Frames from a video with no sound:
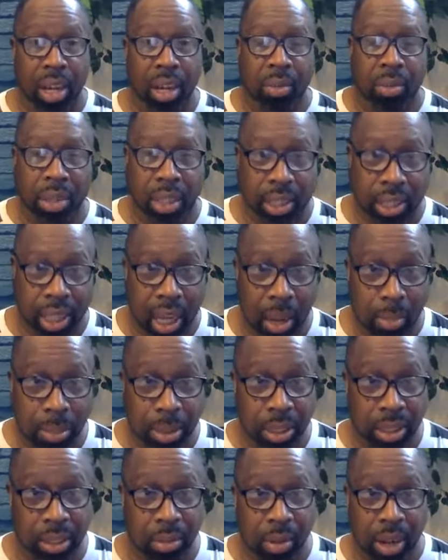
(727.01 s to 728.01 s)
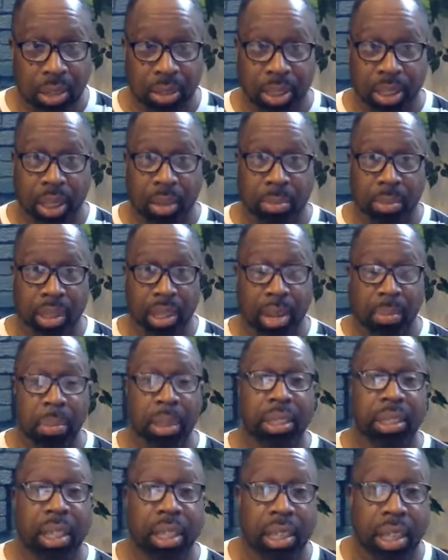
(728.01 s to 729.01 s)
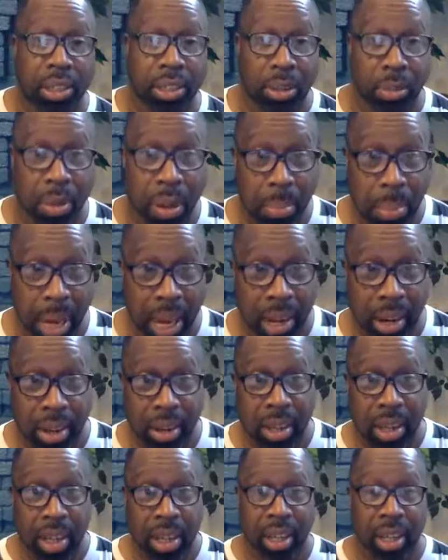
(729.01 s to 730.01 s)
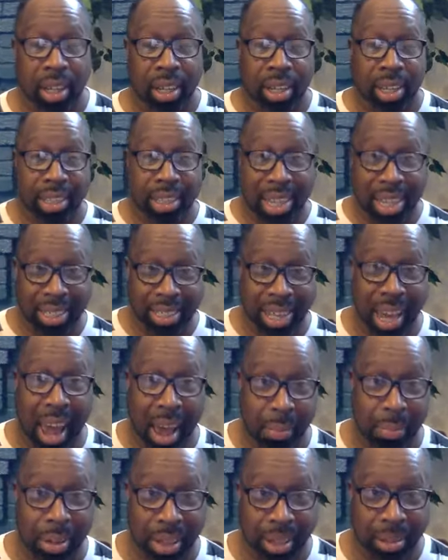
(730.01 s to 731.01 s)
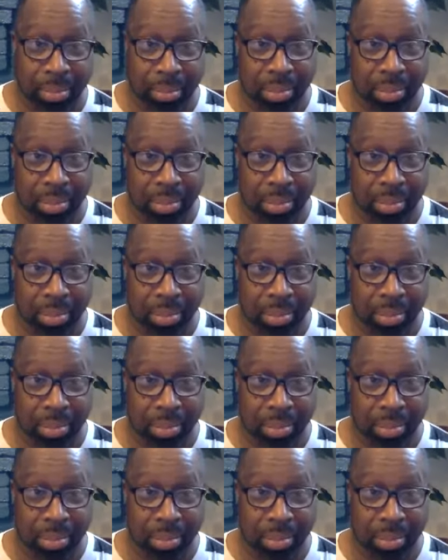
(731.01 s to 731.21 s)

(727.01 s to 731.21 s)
when a scalpel is around something that means that there's a repair that is happening